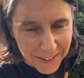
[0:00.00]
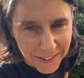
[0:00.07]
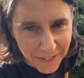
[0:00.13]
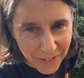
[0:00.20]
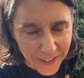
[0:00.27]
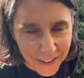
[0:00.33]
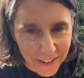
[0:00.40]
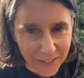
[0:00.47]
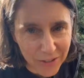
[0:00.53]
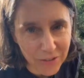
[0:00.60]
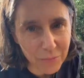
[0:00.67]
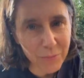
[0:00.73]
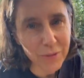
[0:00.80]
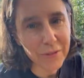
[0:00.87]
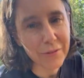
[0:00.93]
they had
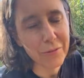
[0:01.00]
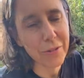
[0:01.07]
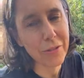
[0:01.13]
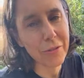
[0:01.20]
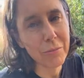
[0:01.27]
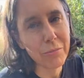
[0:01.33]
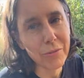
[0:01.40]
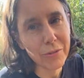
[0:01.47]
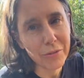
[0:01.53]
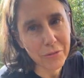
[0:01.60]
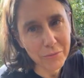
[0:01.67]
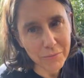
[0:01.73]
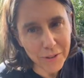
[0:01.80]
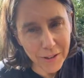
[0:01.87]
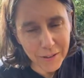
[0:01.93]
someone with the broom,
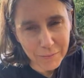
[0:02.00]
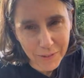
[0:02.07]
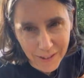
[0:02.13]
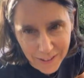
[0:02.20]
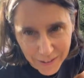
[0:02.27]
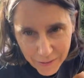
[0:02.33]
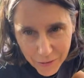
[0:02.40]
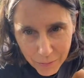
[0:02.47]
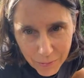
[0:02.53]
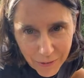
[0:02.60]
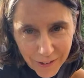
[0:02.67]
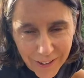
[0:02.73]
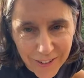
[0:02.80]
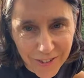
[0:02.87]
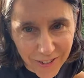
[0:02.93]
like playing the
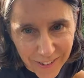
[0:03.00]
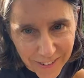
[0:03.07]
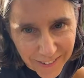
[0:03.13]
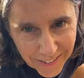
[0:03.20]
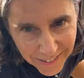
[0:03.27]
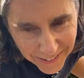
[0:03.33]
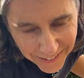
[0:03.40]
percussion